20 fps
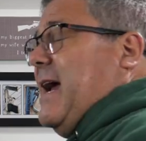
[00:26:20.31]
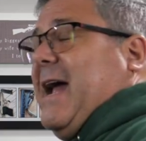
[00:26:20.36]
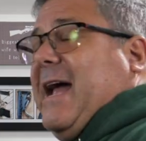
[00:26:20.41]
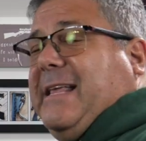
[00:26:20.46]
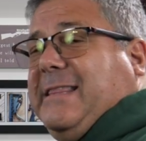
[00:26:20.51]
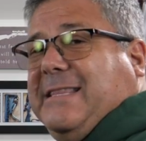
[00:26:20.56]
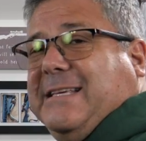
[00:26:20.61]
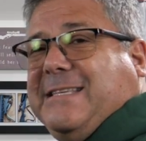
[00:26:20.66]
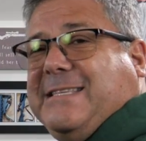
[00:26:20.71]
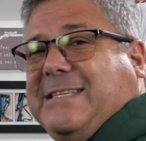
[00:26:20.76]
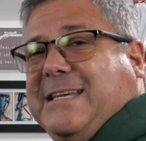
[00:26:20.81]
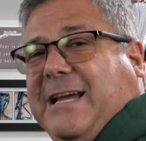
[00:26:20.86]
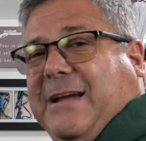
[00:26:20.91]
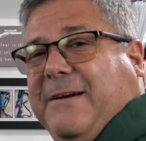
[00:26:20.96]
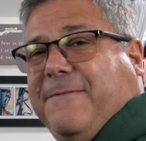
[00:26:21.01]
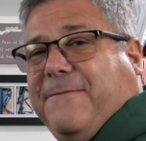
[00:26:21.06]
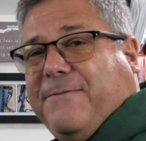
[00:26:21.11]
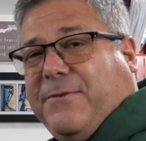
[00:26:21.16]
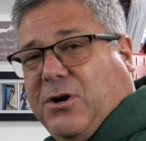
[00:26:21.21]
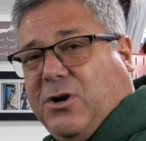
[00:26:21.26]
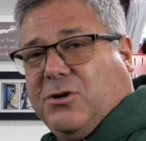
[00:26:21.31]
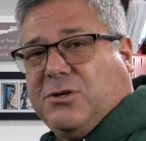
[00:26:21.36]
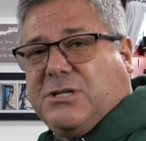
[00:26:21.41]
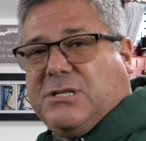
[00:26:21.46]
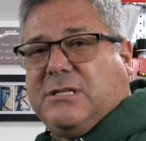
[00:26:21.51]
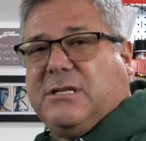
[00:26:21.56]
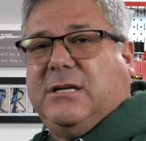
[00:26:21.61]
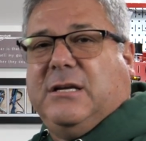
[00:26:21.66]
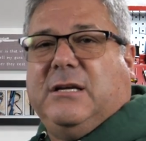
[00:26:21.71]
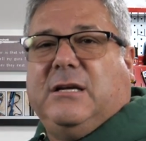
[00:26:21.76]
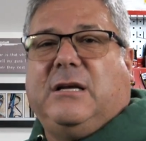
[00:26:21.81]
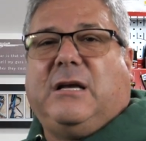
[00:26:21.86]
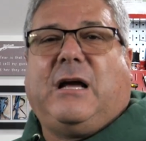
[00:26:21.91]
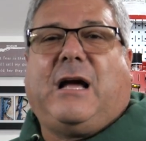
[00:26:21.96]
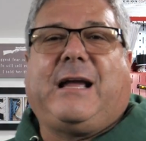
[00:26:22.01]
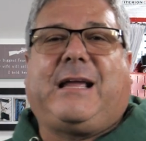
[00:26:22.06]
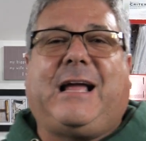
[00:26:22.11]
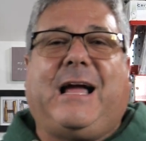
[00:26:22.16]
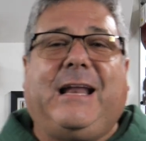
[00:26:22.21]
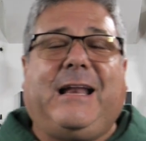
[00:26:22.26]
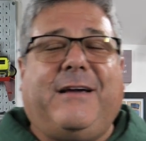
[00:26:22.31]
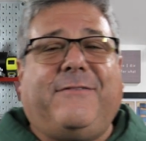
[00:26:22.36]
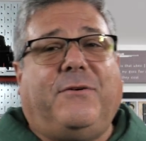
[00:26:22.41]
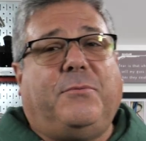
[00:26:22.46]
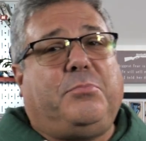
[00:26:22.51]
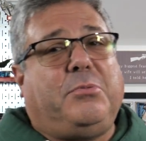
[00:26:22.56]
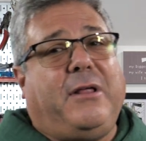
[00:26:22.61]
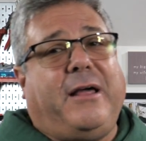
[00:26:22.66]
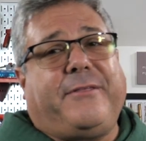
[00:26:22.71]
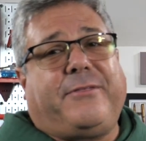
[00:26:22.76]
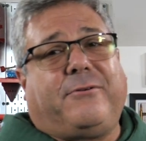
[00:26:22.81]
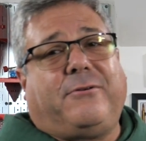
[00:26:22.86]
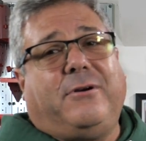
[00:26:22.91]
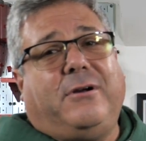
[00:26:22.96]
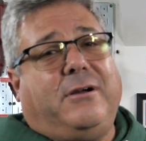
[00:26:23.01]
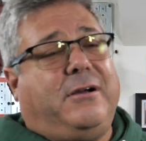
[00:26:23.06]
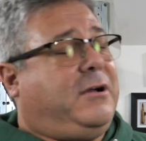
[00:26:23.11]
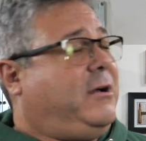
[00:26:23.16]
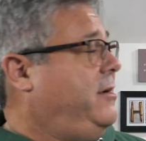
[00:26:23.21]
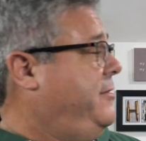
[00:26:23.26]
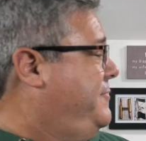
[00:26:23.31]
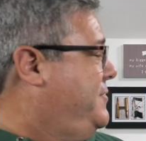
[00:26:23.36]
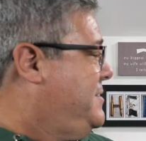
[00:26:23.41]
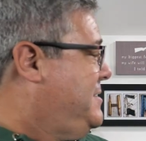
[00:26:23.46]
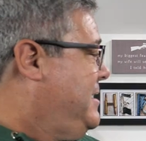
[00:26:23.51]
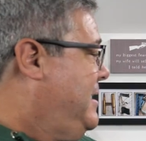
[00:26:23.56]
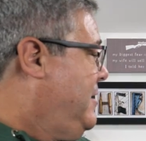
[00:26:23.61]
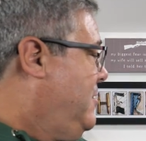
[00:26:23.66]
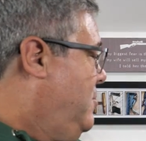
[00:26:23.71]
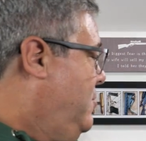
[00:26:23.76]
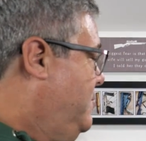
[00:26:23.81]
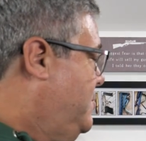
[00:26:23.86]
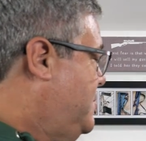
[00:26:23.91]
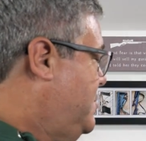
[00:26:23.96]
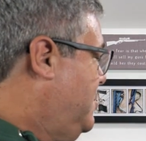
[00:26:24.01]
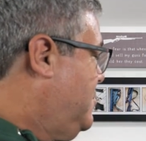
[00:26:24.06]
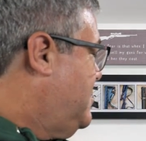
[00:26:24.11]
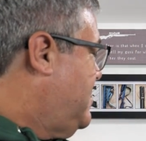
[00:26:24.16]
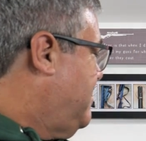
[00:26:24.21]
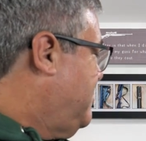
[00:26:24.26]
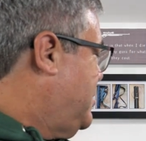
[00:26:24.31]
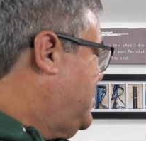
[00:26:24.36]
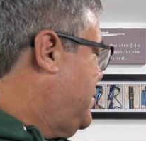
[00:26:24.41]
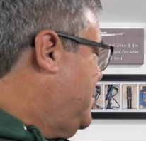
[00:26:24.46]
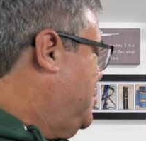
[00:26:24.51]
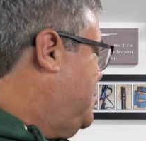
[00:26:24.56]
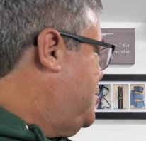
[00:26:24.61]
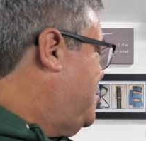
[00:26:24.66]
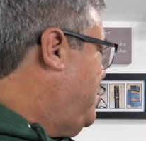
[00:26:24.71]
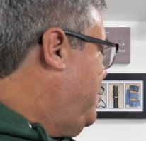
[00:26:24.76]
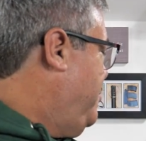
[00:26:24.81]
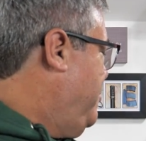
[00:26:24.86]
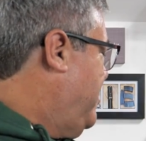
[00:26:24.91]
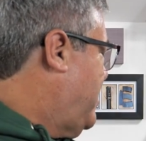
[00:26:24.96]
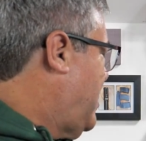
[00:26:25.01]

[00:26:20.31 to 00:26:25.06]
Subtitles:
had the Sig first, I kind of have a plethora of Sig holsters. I'm just going to show you a